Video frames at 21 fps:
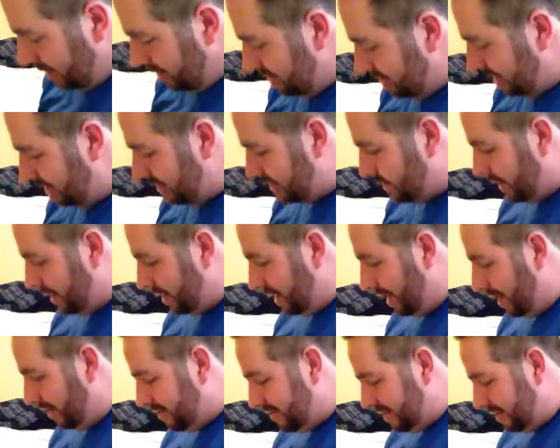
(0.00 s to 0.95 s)
"This will
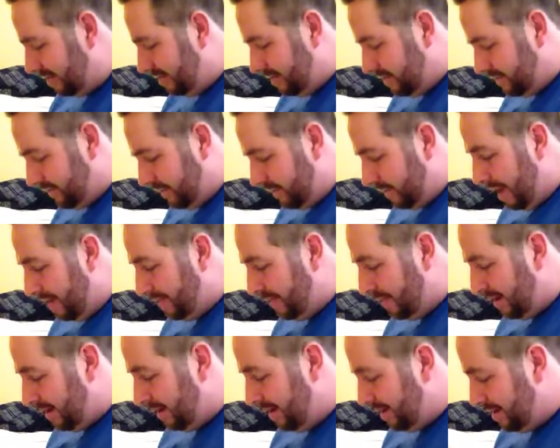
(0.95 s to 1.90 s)
last us
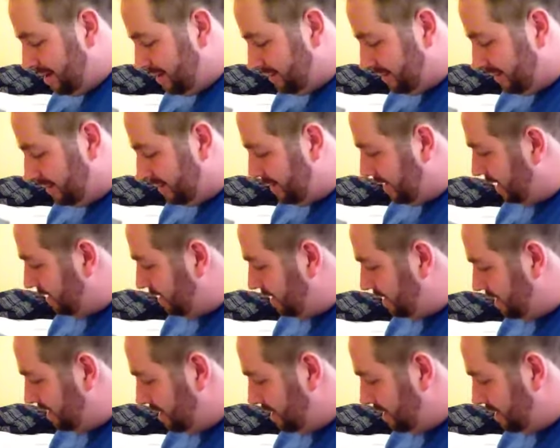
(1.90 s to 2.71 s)
forever," she said.